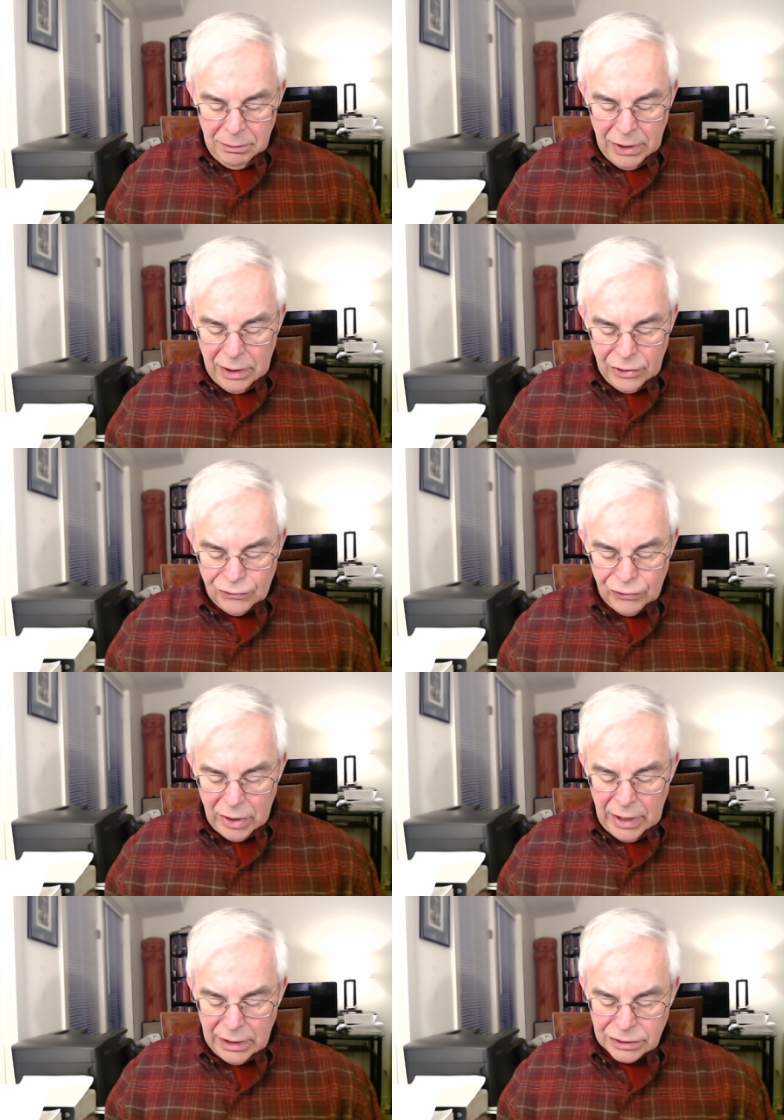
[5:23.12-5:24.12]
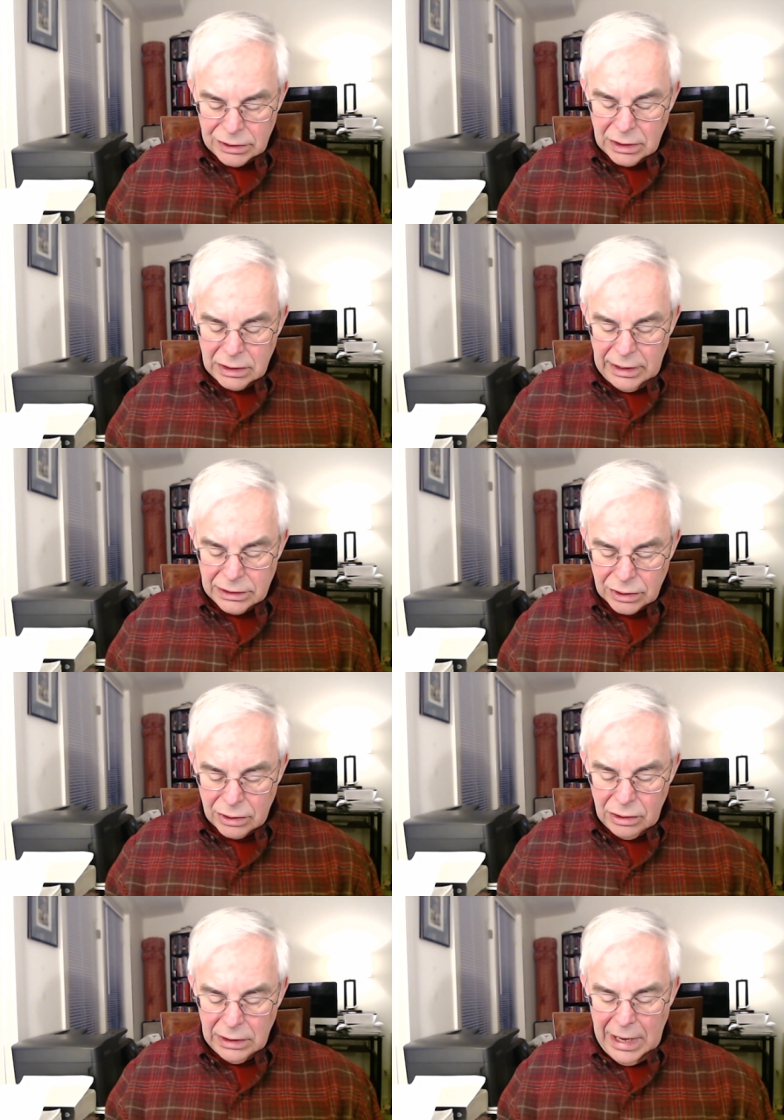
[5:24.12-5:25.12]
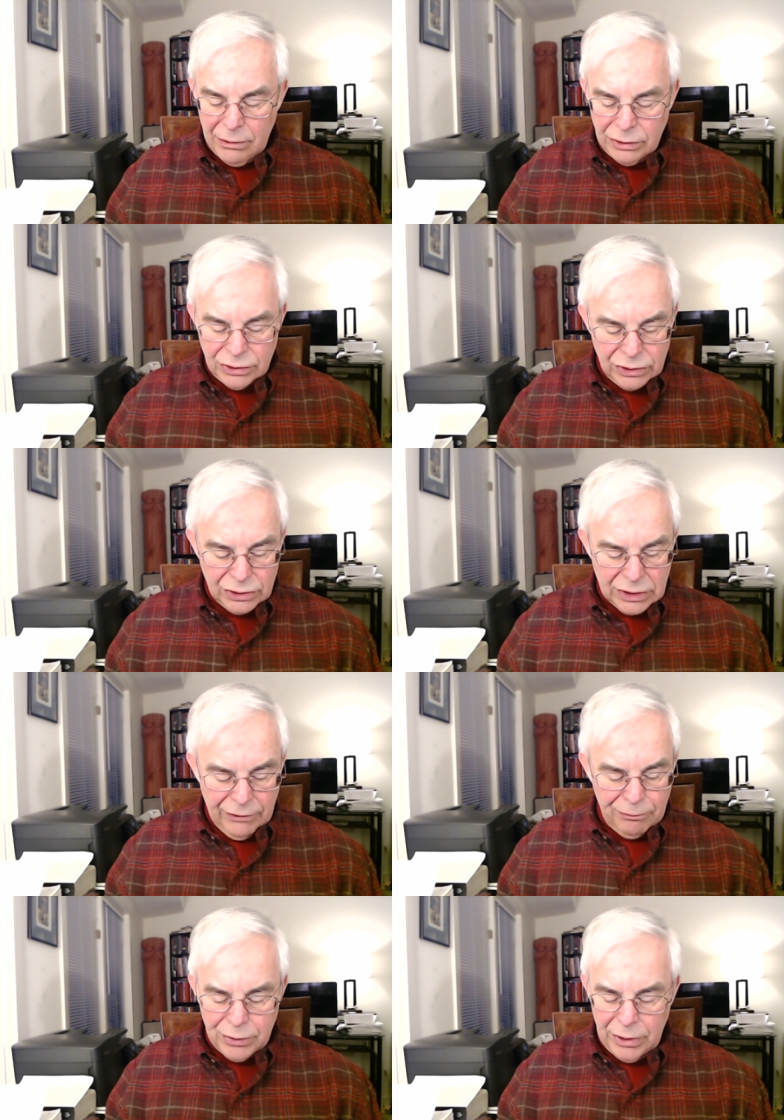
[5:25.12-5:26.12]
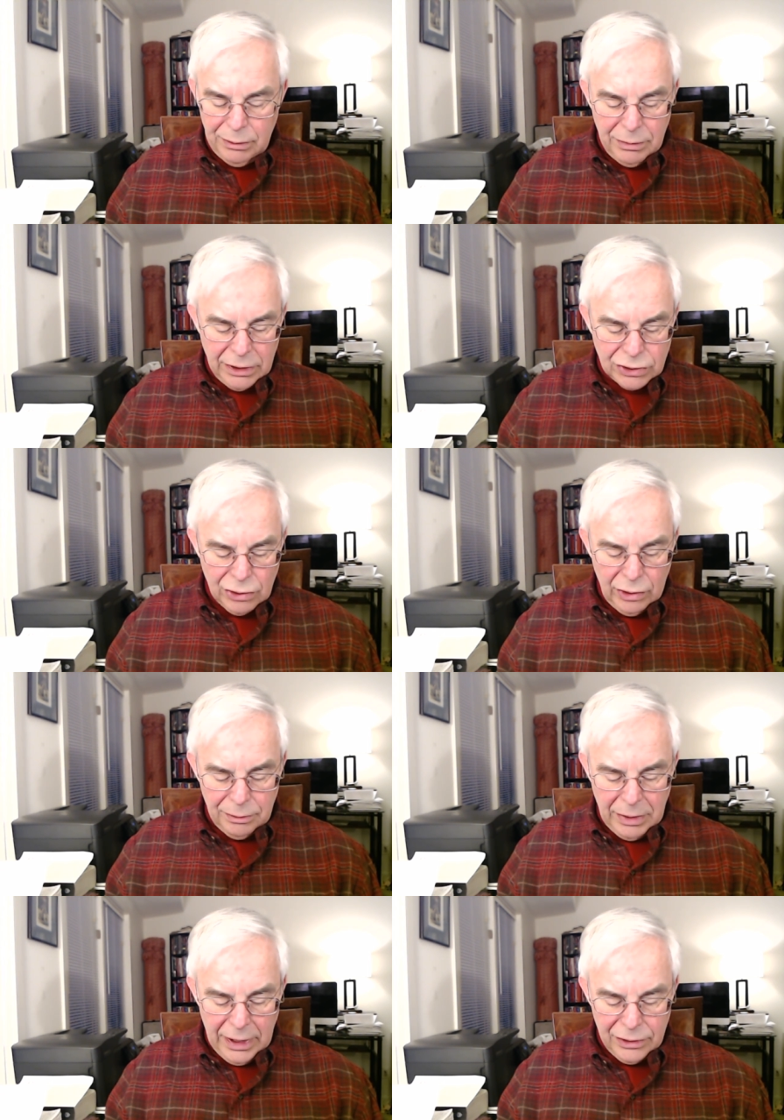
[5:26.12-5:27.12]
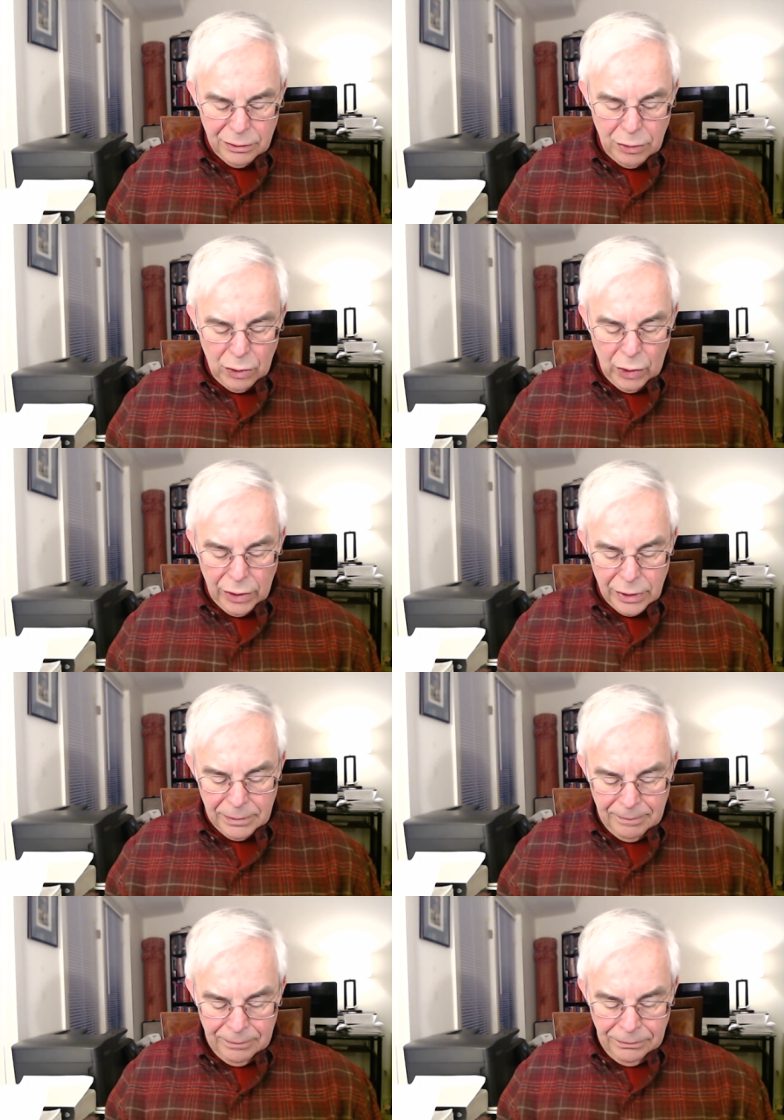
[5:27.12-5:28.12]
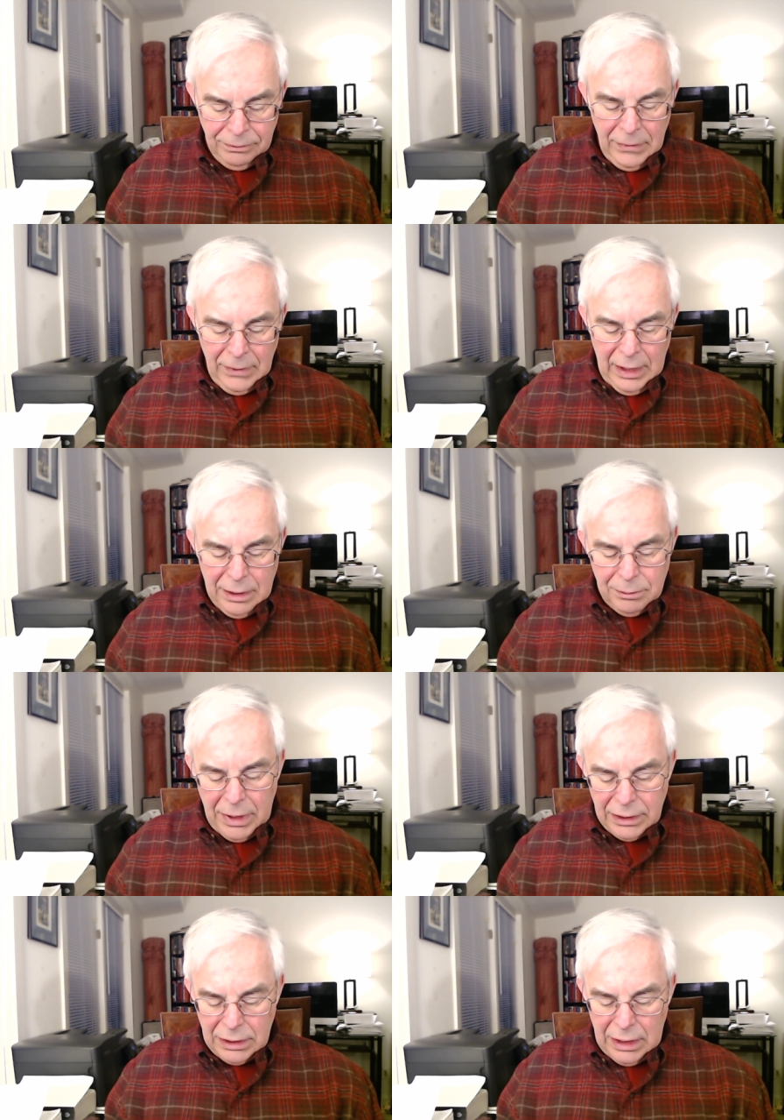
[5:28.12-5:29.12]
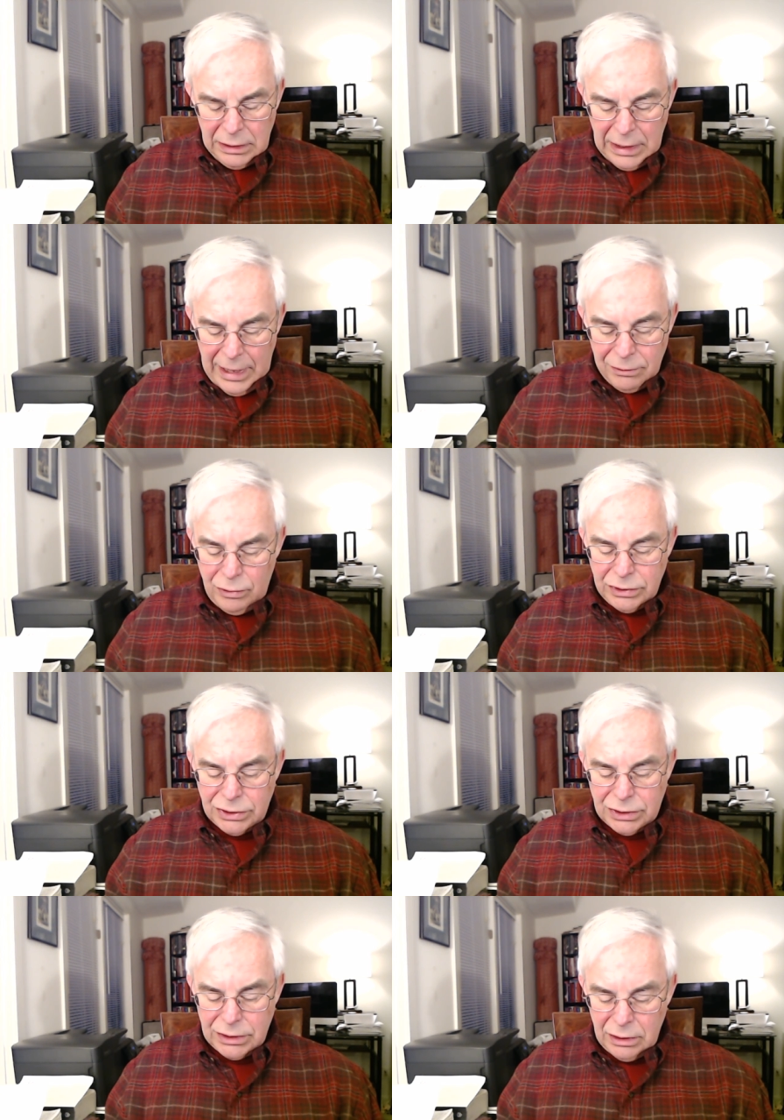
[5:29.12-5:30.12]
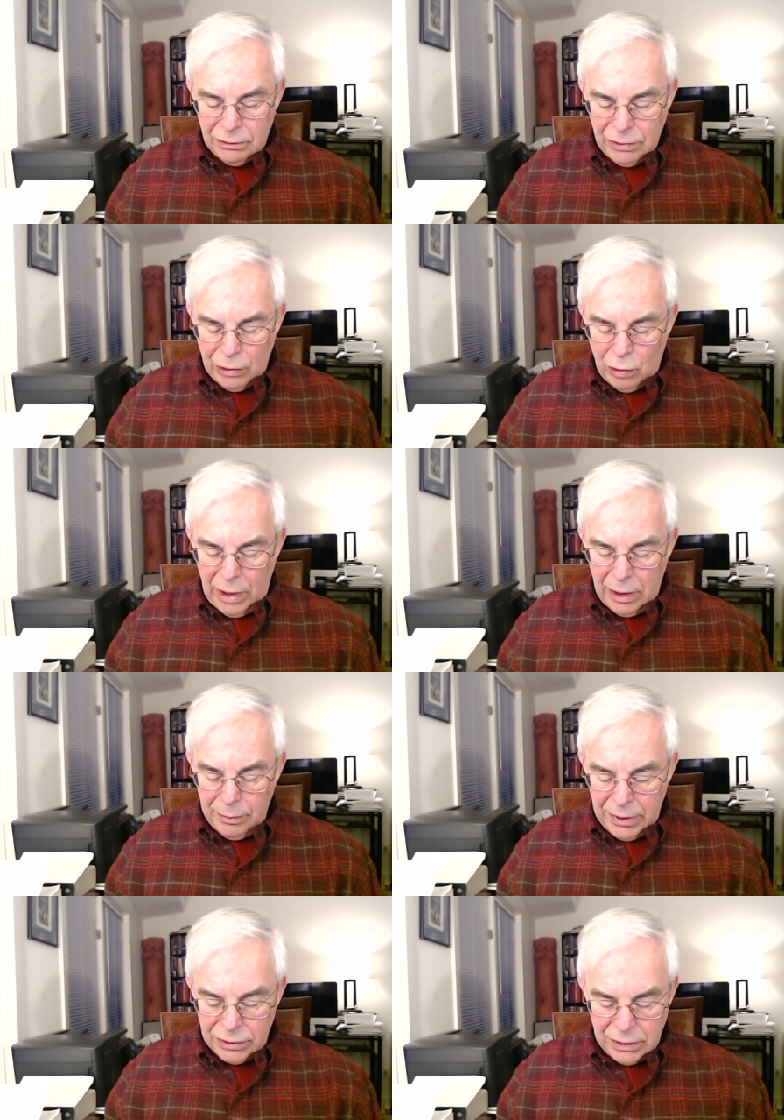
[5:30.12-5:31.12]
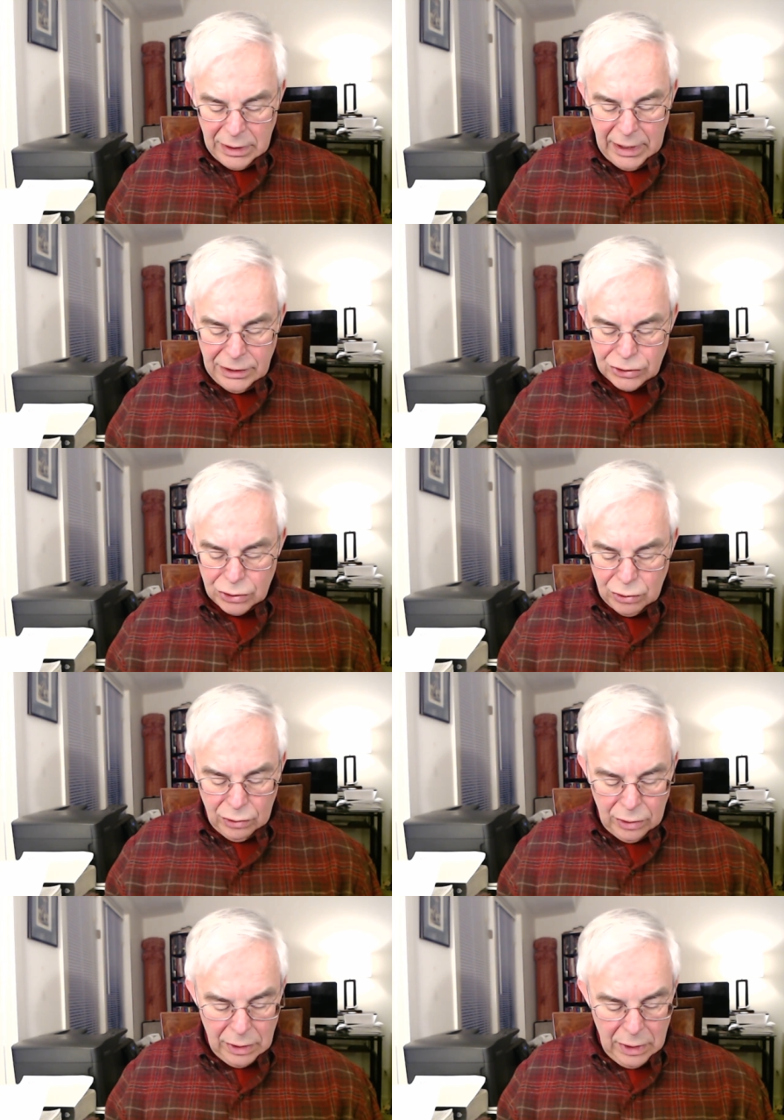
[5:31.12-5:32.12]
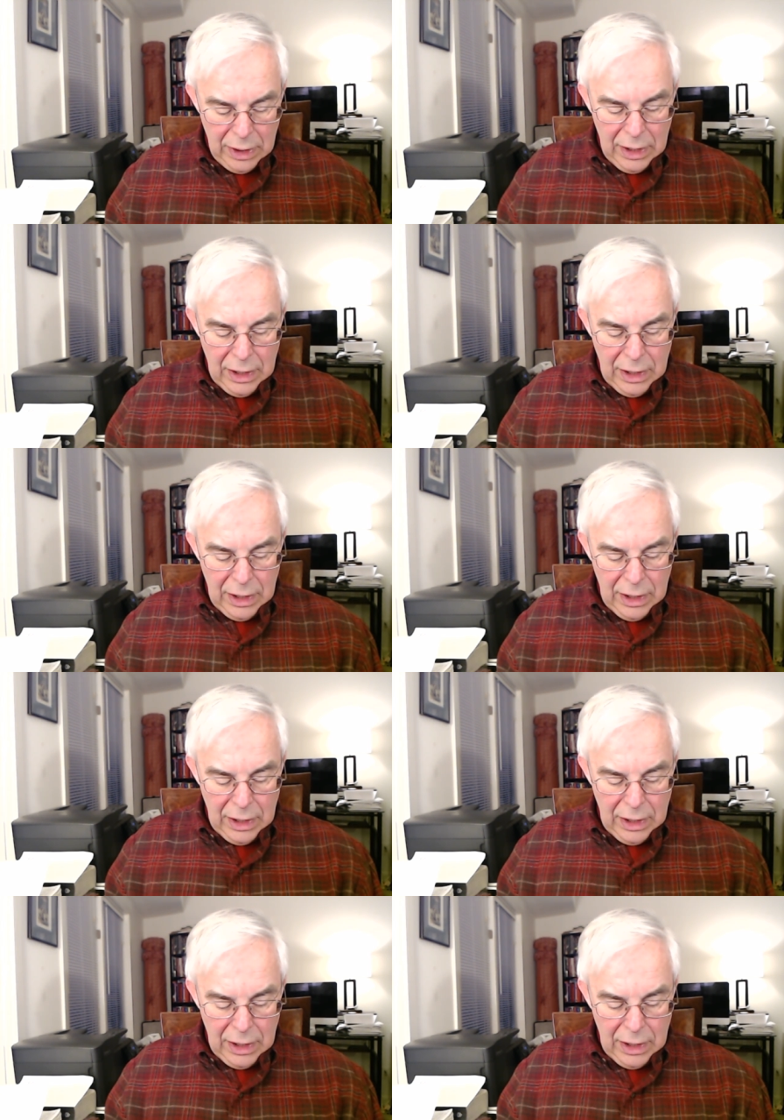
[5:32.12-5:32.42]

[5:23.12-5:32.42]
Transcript: because for us the classical languages have pretty much gone by the board. In my day, Latin was still a requirement in high school,